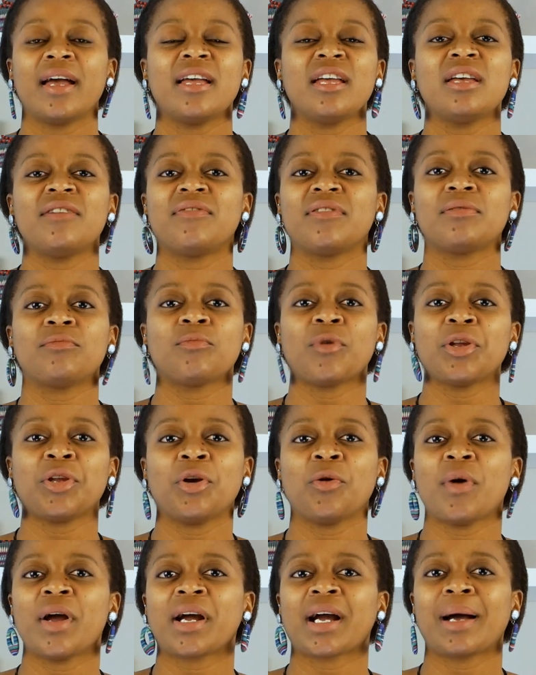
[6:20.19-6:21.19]
Even when
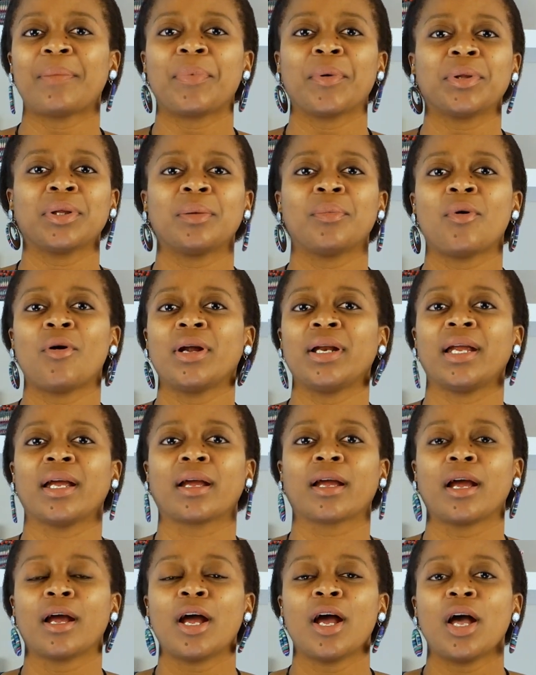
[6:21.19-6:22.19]
you wake up in the
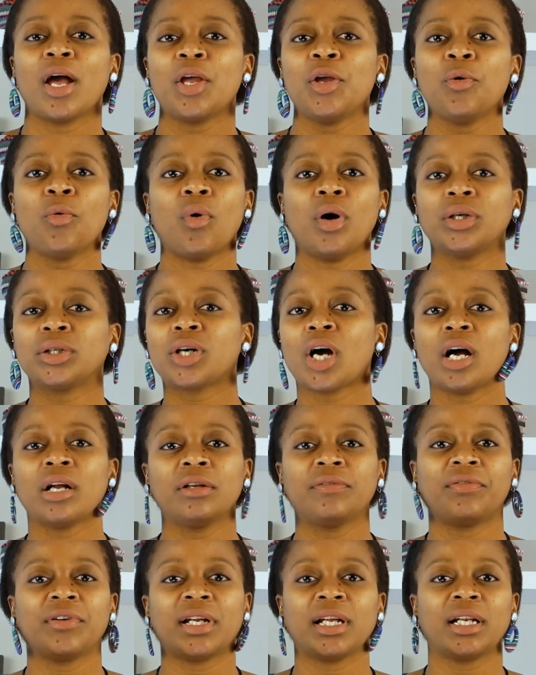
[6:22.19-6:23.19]
morning, you won't
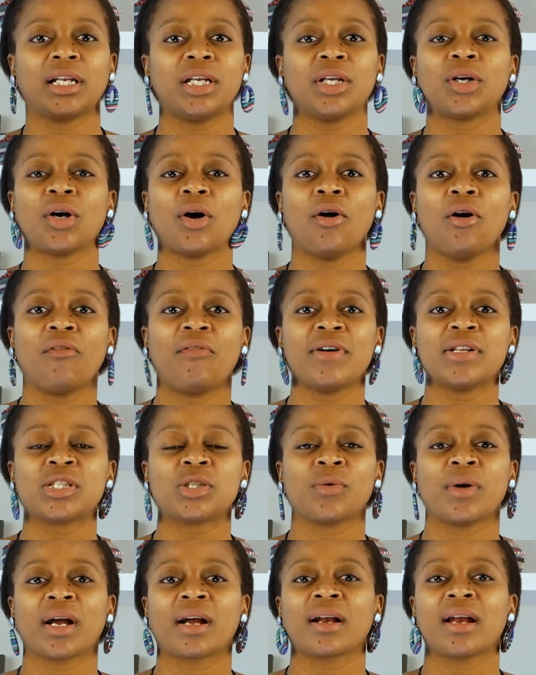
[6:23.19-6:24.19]
confidently go over
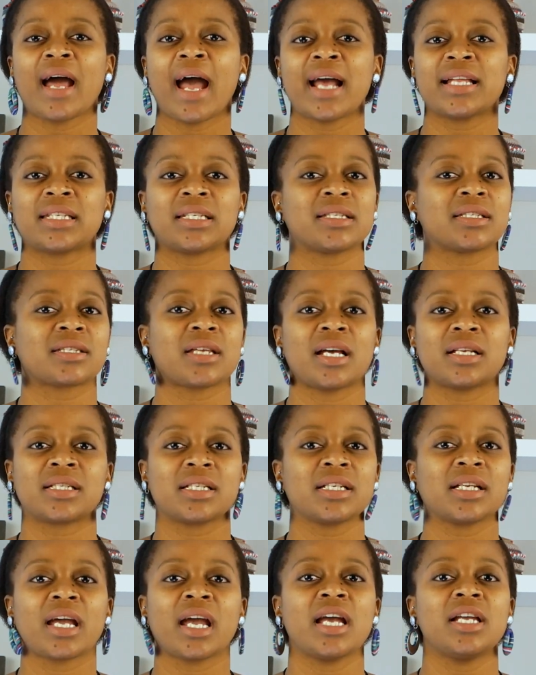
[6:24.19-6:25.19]
to a client and start
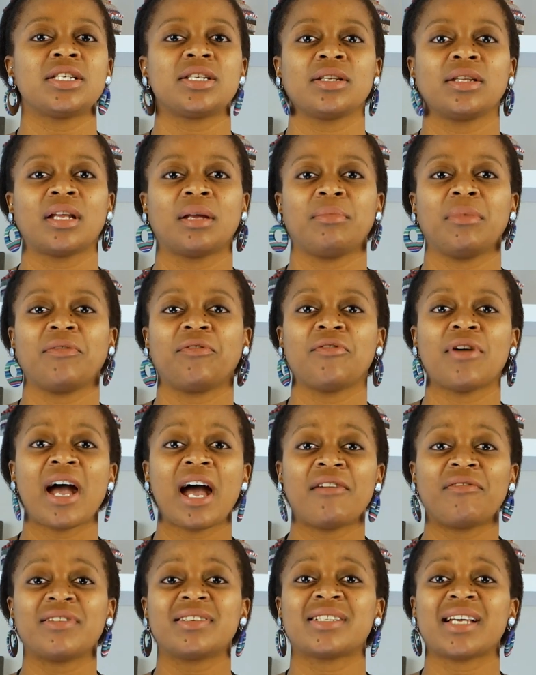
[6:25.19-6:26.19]
engaging them if you
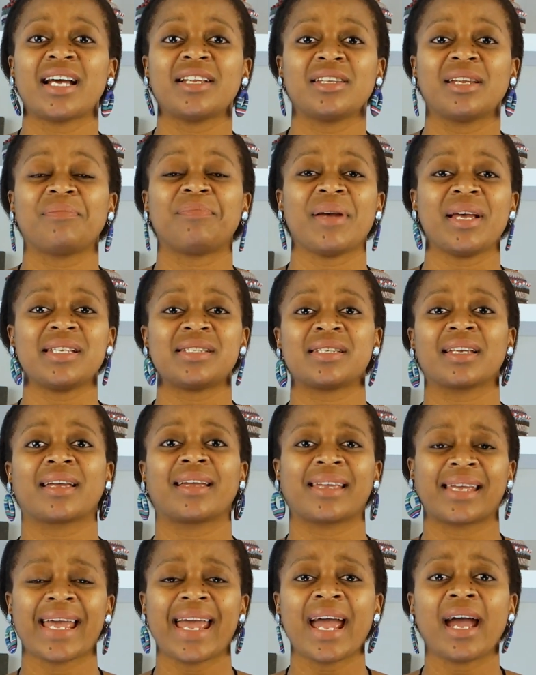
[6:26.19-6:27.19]
haven't done the basic
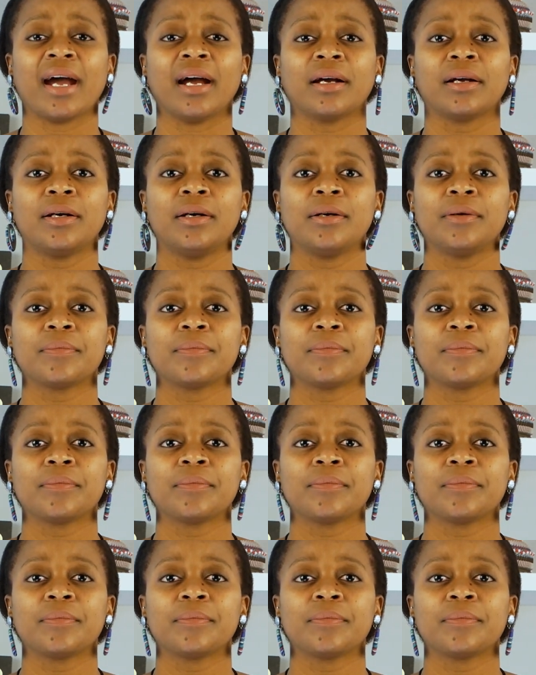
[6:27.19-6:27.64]
care.